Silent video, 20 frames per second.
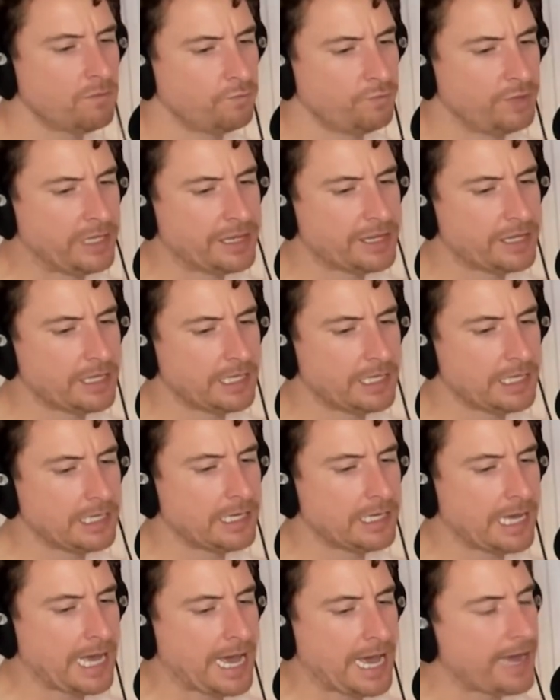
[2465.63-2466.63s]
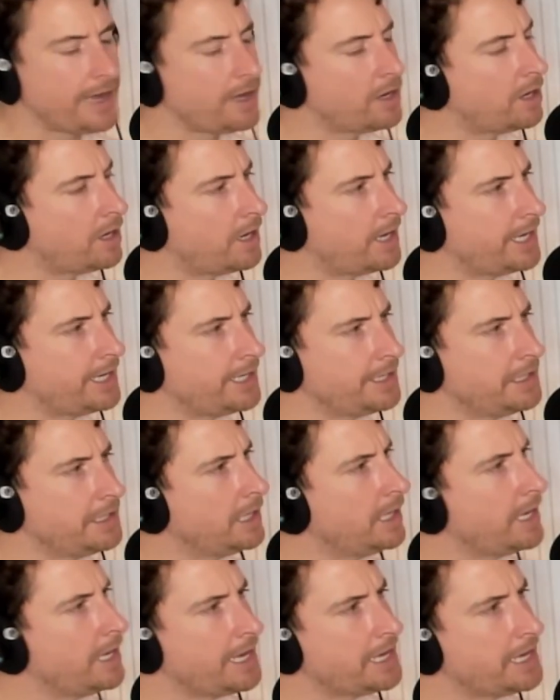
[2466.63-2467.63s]
with AI
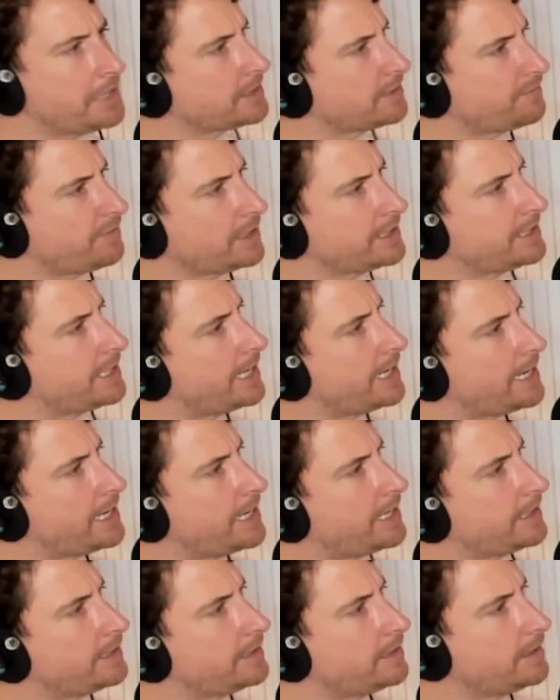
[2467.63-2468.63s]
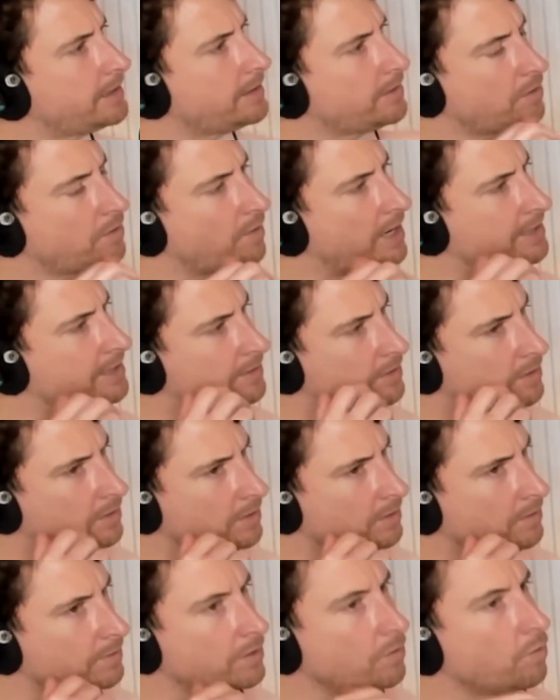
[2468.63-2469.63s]
and stuff like that, the way
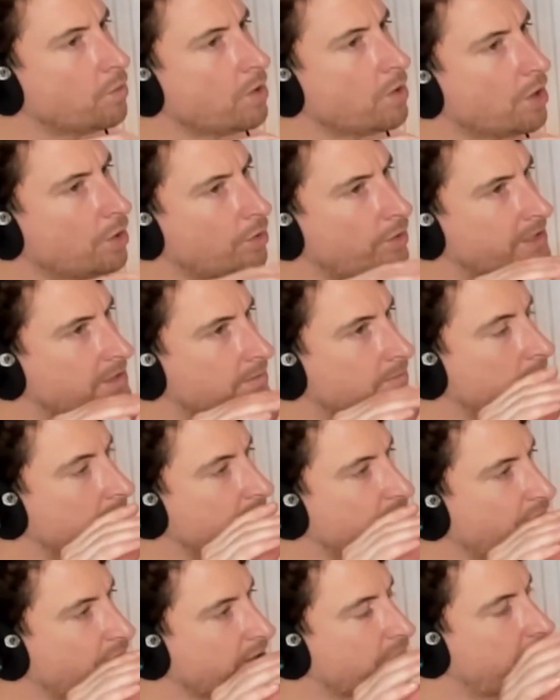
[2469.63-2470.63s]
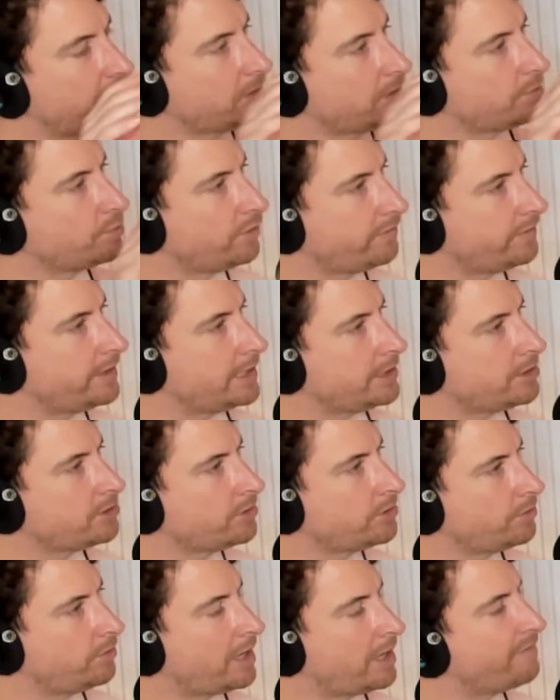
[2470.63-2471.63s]
that the world is, the direction it's moving
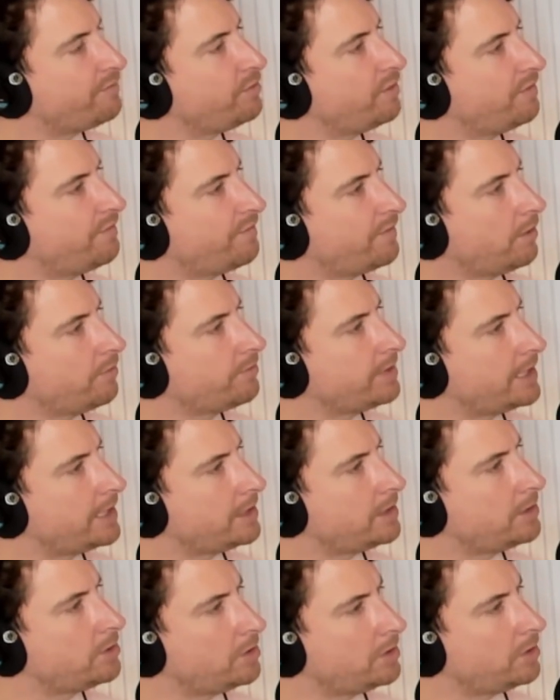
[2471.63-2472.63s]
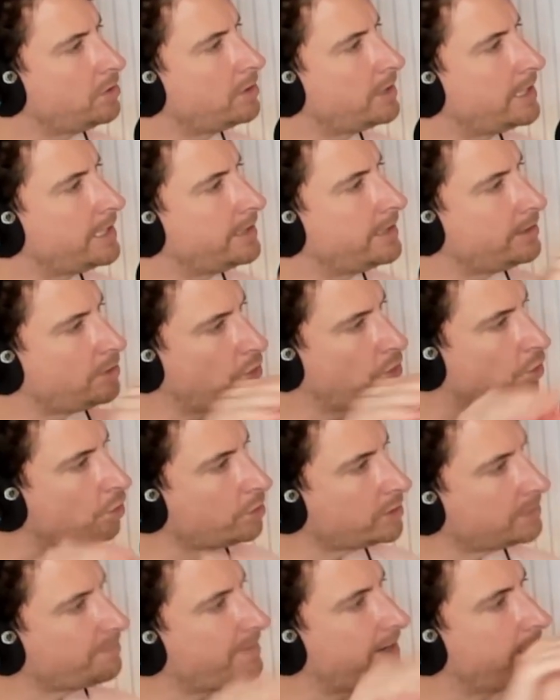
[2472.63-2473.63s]
into, have you felt that in
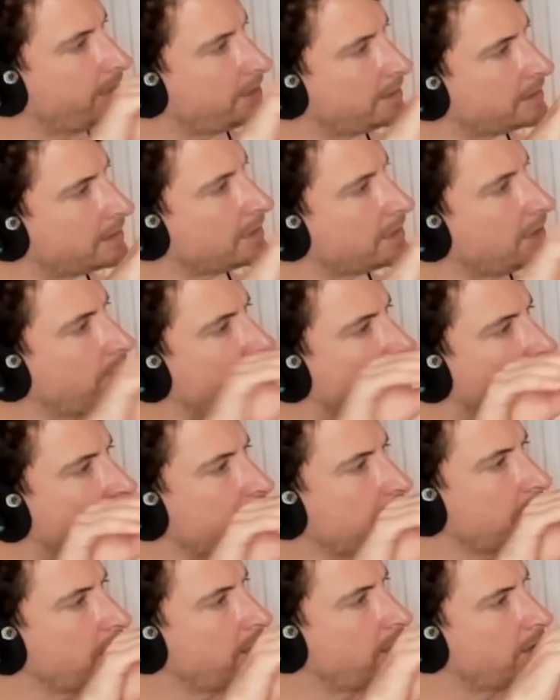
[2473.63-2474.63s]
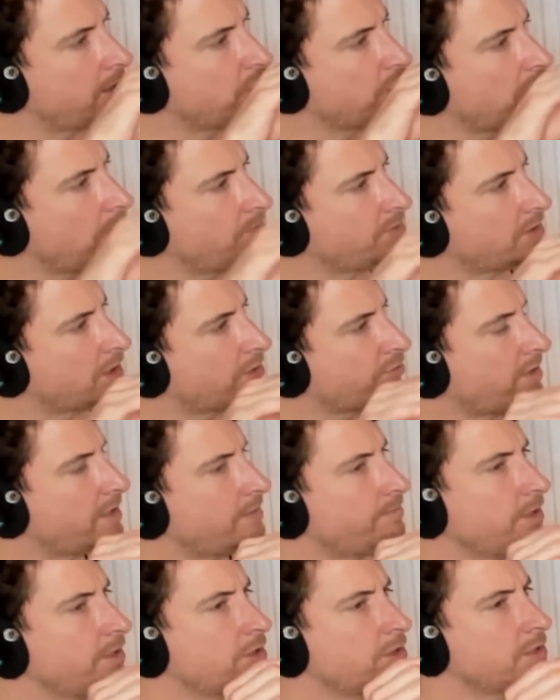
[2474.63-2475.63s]
your space in particular, that jobs are
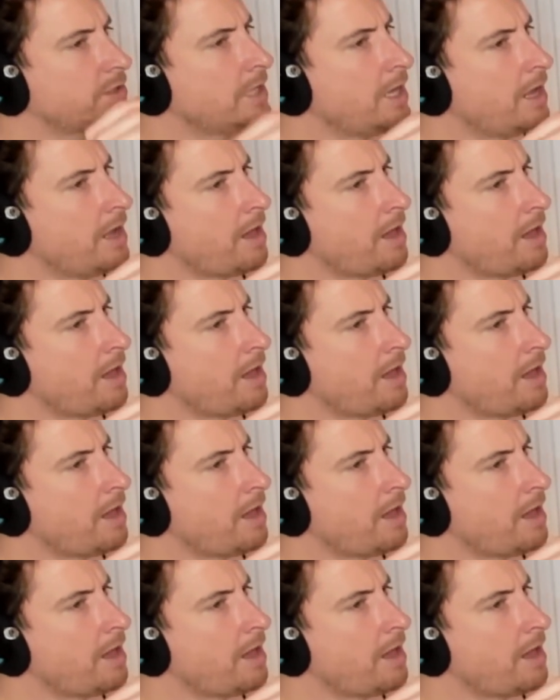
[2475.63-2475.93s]
threatened? Because